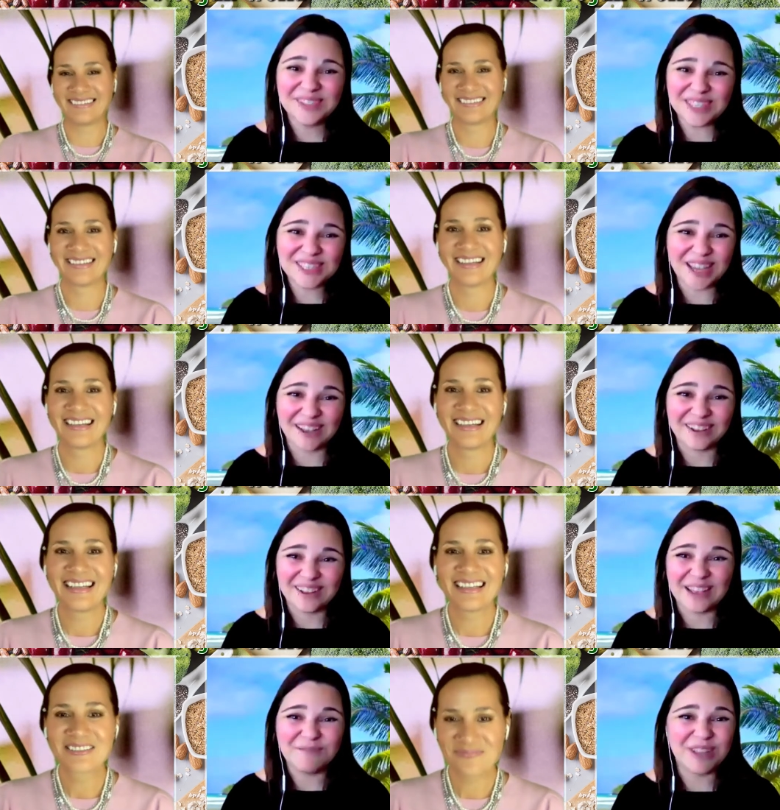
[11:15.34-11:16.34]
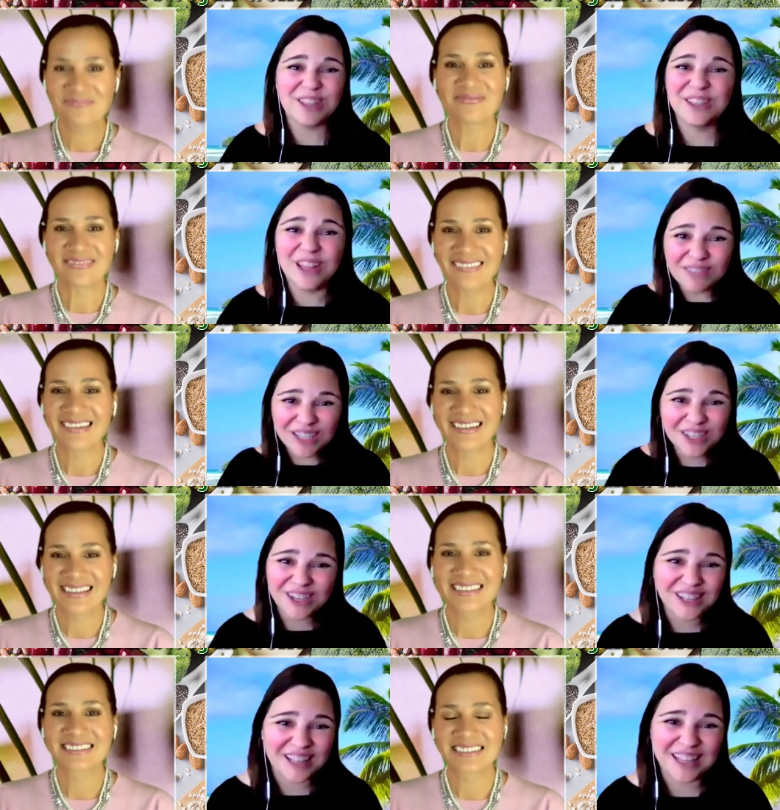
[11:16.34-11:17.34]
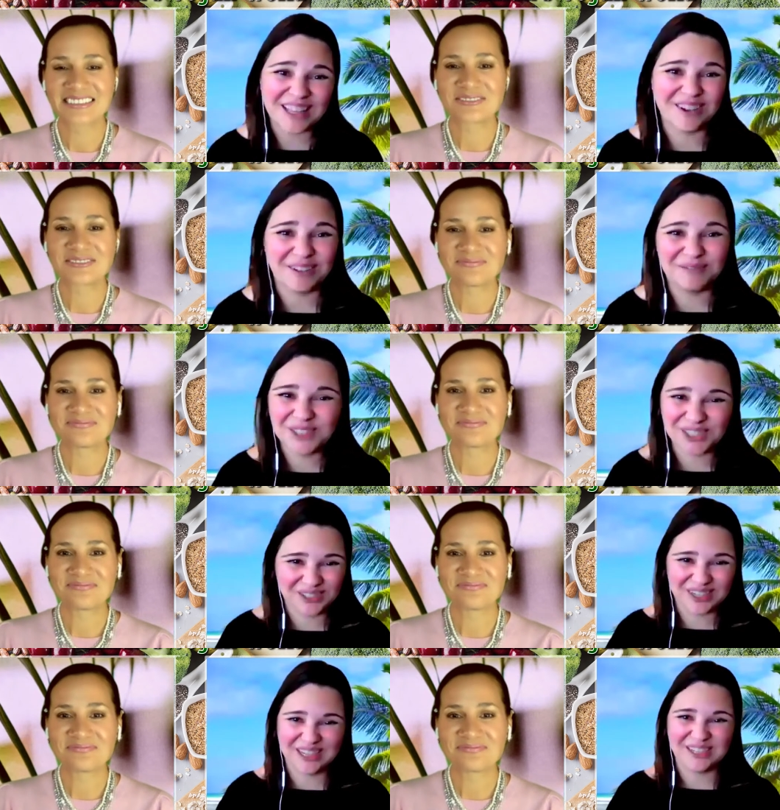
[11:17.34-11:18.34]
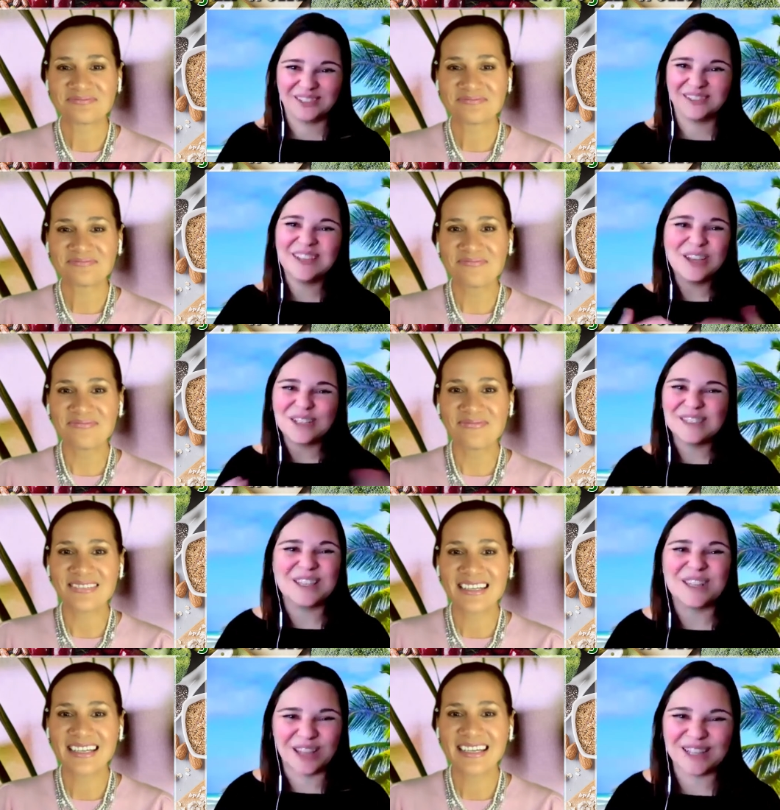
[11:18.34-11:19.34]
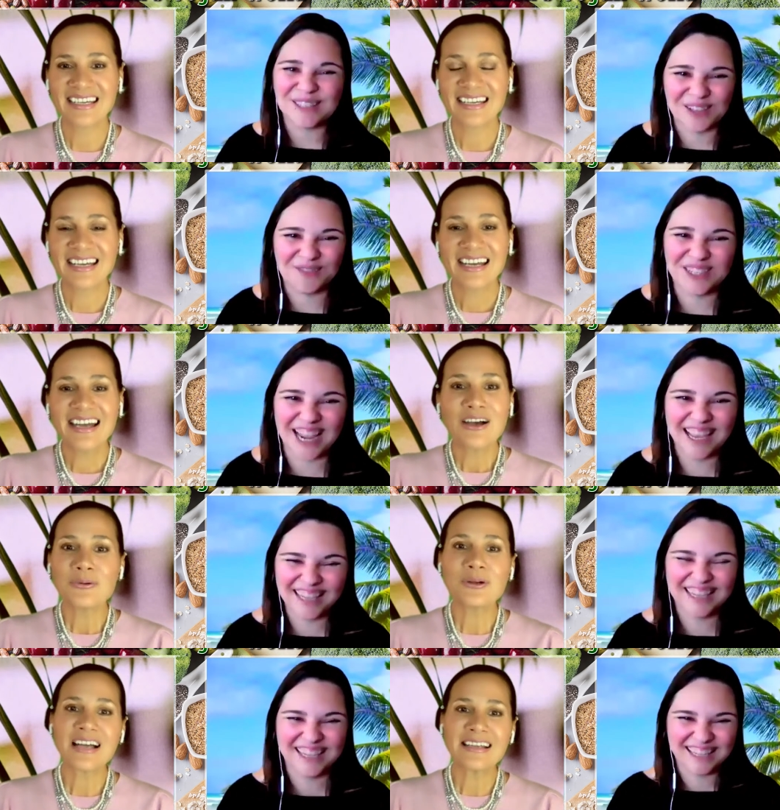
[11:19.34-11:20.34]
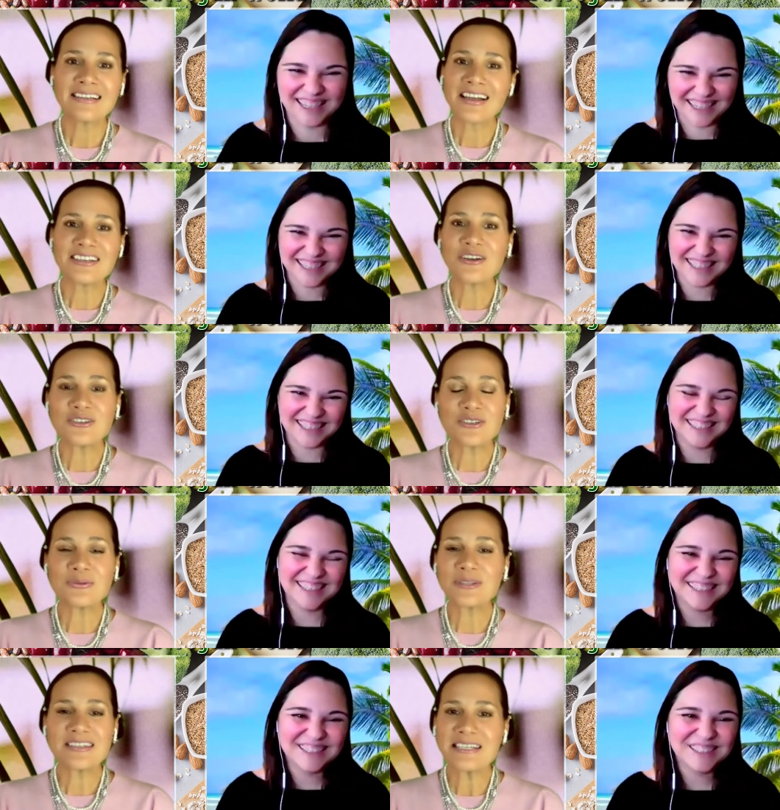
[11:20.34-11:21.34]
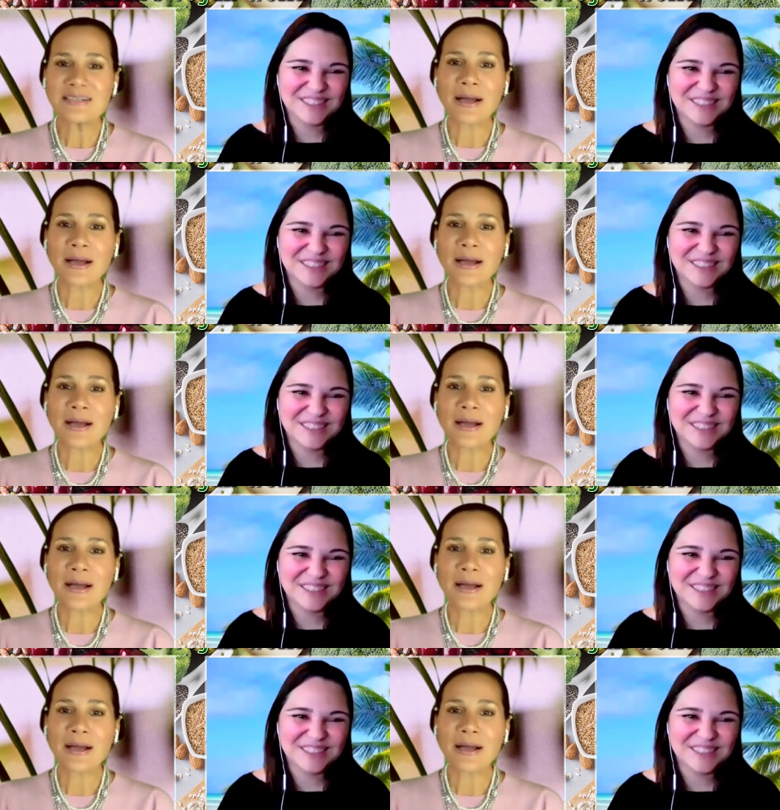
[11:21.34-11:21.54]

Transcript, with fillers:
Speaker 1: we shall. And with a lovely cook like you, I'm sure he'll see the light someday.
Speaker 2: well, I, I know you would think